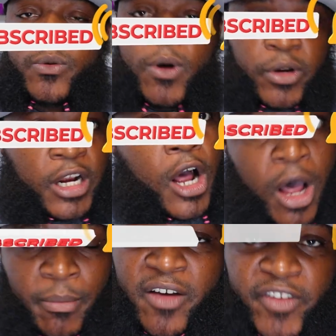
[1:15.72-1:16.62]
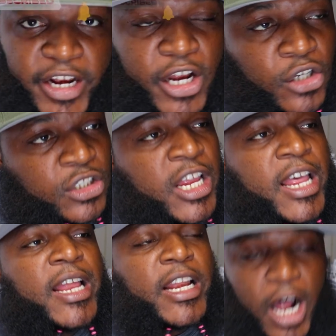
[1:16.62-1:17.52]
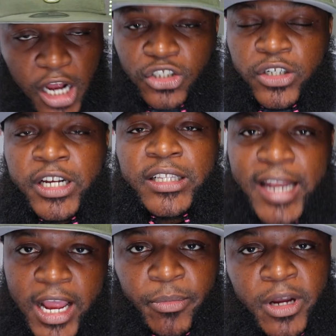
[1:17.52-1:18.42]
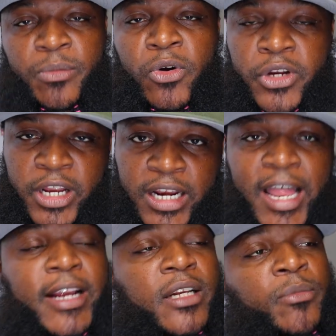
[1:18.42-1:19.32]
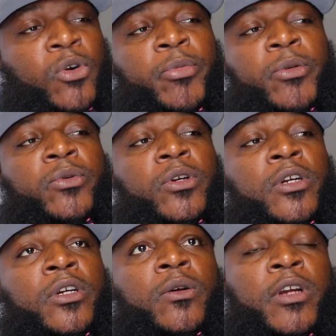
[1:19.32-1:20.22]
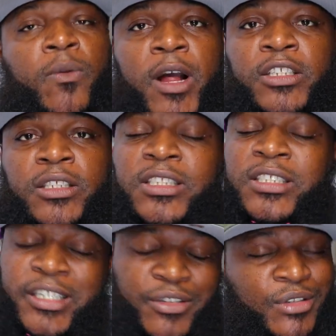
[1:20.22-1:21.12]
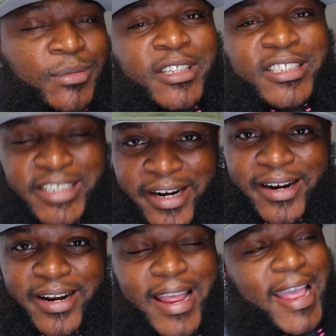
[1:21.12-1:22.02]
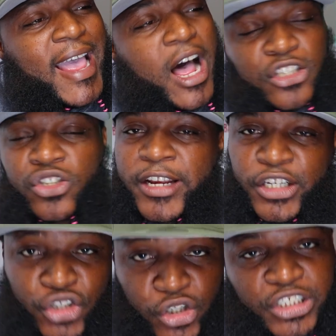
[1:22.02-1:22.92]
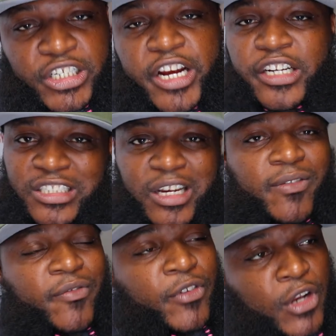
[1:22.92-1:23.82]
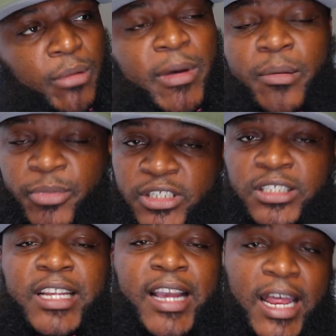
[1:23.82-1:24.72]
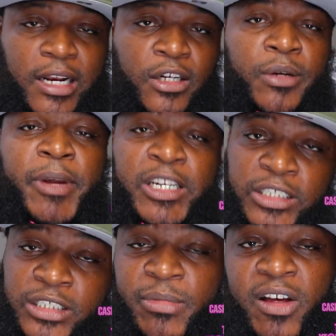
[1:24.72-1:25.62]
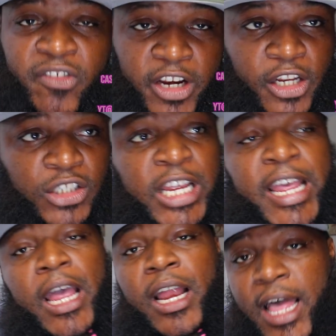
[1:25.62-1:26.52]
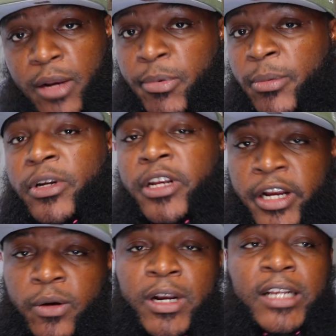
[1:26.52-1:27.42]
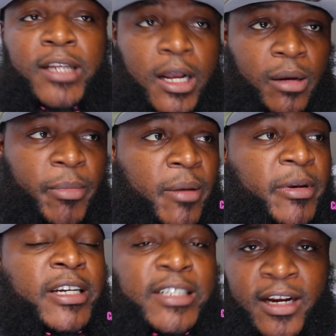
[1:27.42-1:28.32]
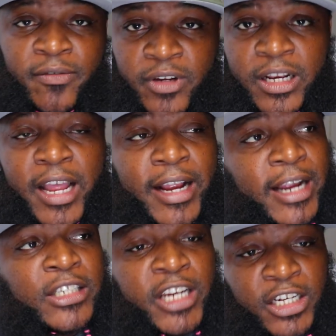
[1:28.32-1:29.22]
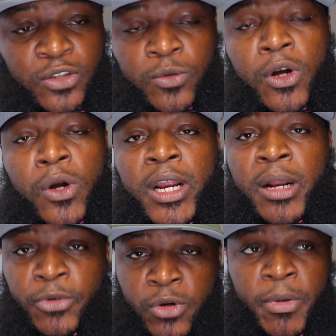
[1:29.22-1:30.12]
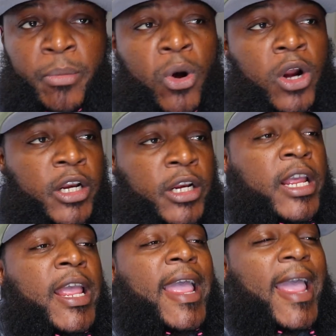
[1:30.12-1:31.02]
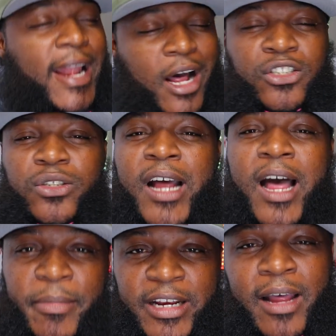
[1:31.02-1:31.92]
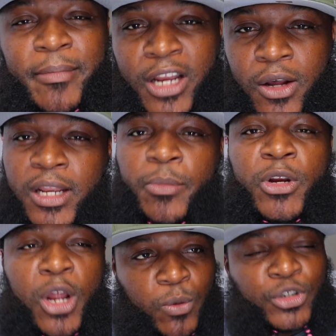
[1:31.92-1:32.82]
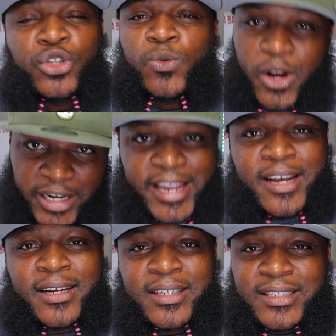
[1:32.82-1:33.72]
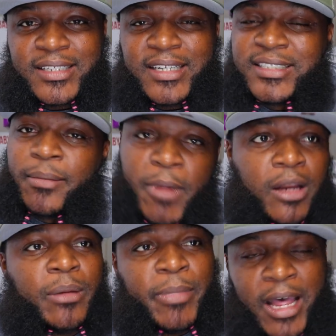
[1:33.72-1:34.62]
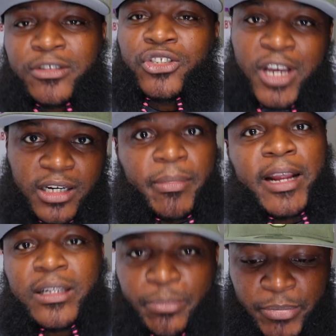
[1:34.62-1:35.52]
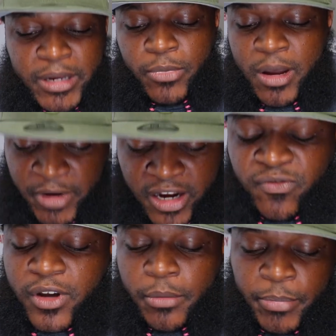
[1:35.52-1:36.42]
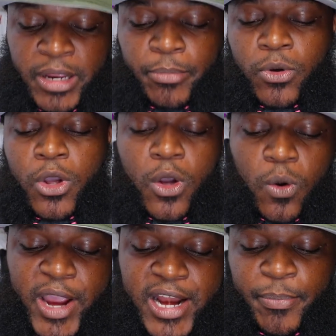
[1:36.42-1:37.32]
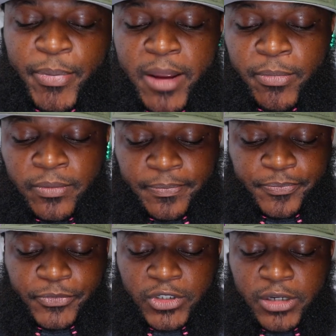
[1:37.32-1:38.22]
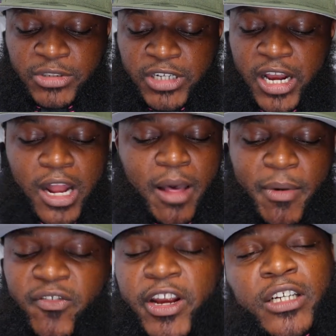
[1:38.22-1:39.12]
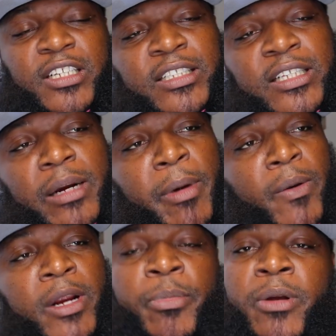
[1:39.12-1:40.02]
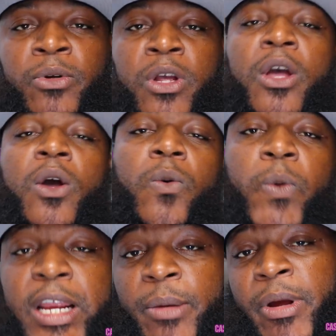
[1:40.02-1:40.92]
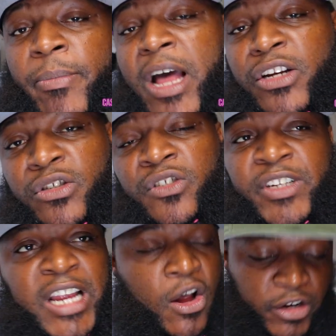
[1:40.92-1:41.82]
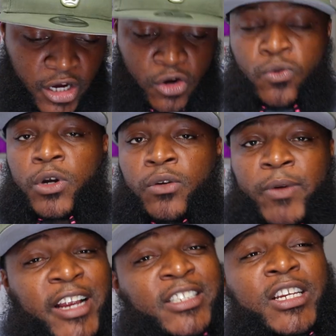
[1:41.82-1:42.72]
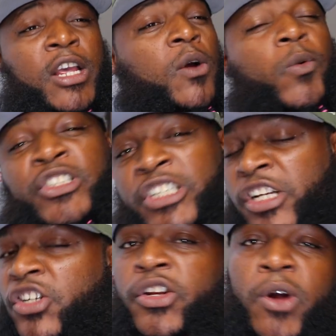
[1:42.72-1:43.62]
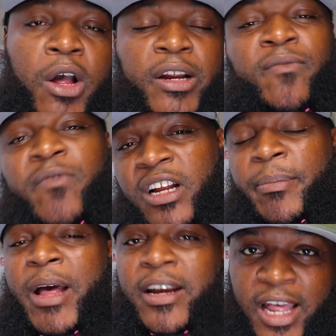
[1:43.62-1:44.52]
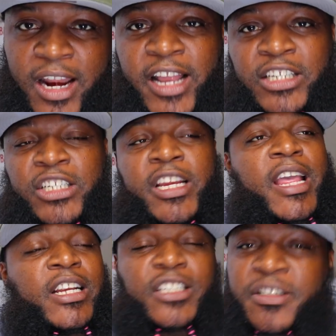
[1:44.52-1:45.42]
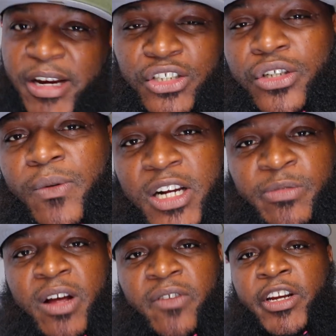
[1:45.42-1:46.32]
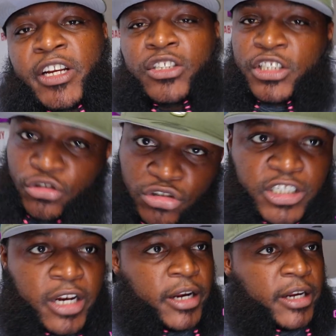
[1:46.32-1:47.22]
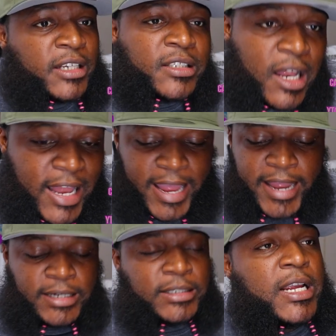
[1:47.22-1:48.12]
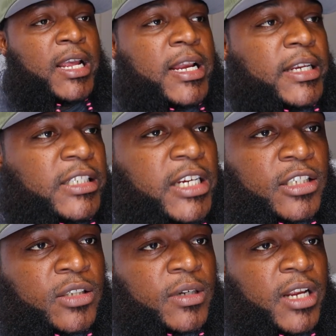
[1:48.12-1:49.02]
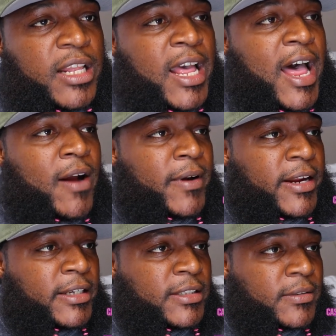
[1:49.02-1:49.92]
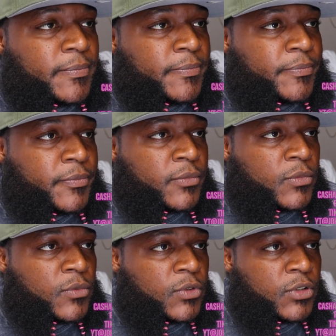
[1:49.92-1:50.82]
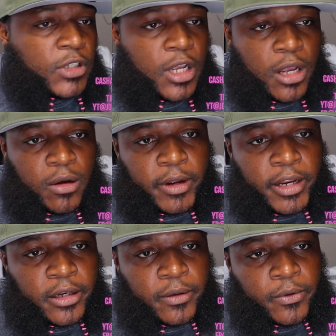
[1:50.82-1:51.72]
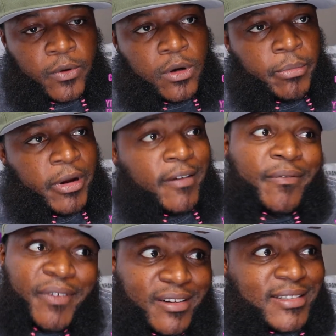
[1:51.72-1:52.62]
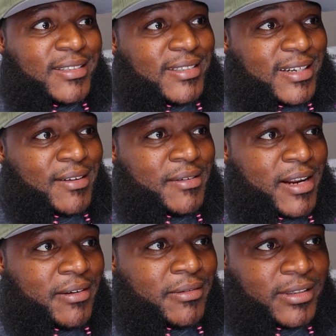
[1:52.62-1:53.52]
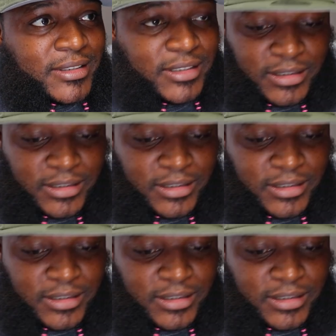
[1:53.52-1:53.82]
You won't get all my videos. Also, hit the like button. The more you hit like, the more people can watch it because YouTube's going to share it. Also, I need you to share yourself if you don't mind, please, because I got a good message in my videos. And a lot of people need to hear what I talk about because I feel like I could change the world and I'm doing my part in it. And also, comment down below and let me know what you want to hear because I'm all about trying to make the people. I'm here for the people. We the people. You know what I'm saying? All my videos I talk about, we the people. We the people. I do this for y'all. I don't care who, what race, what gender you are. I don't give a fuck about none of that shit. Just make sure you watch my videos and you share it. That's all I ask. Let's get into another Hi-Rez. Oh, wait. Hit the record button first. Dodo.